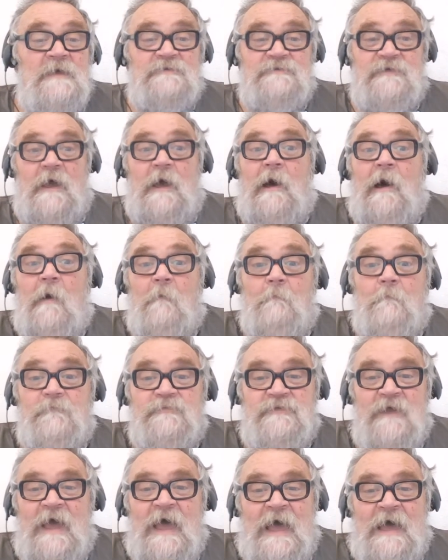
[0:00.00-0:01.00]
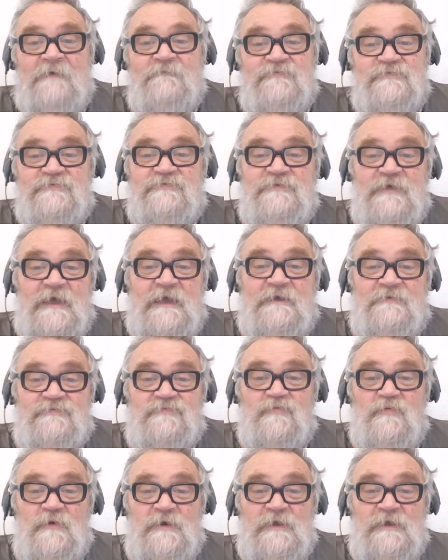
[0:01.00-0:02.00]
to hump, to have
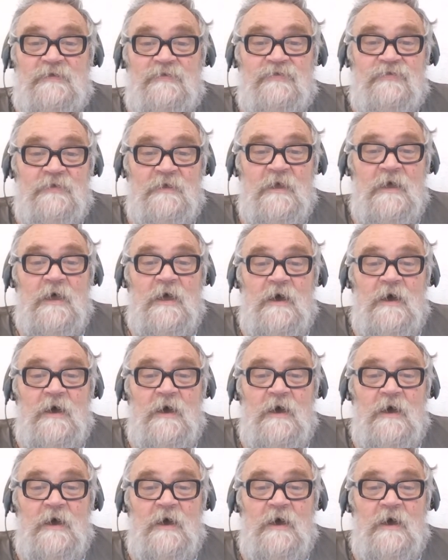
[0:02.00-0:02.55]
sex with.